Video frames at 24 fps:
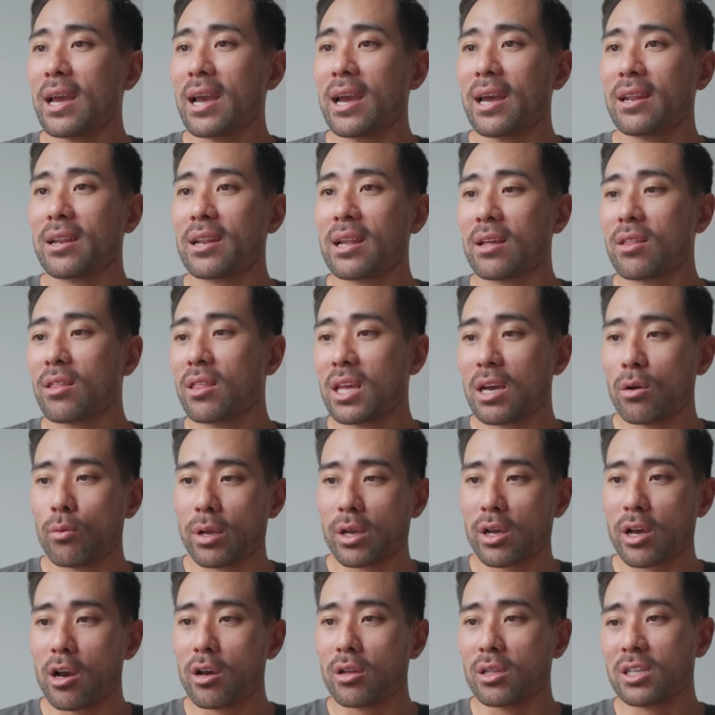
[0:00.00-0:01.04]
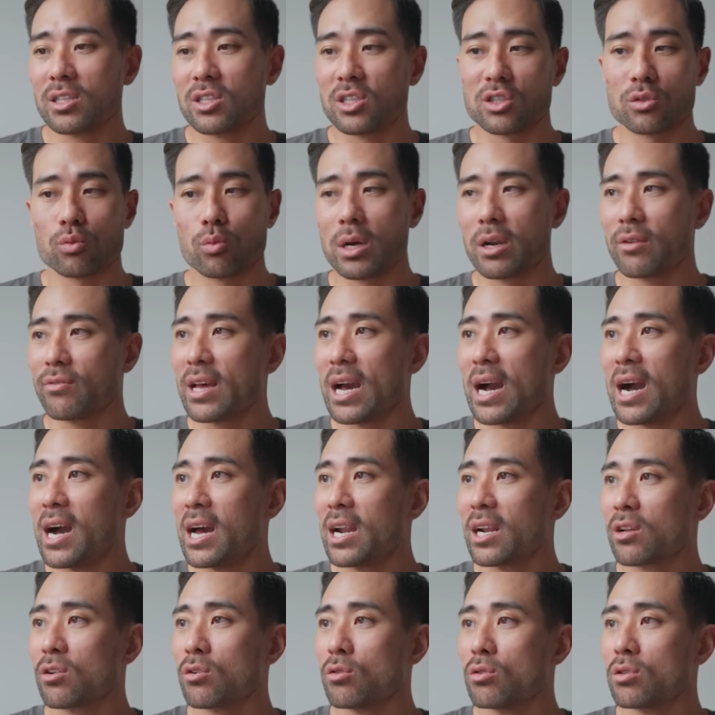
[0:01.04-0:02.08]
and there we go. This is one of the
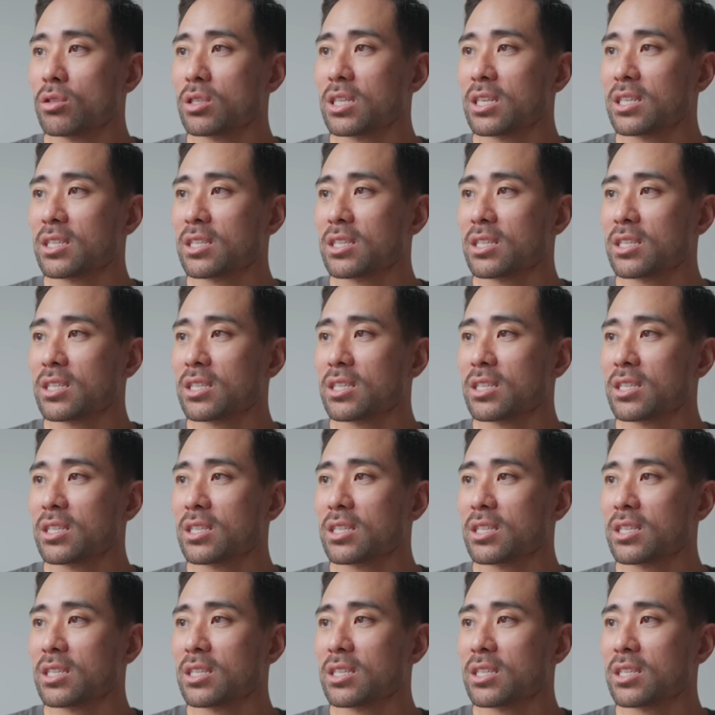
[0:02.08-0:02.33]
articles,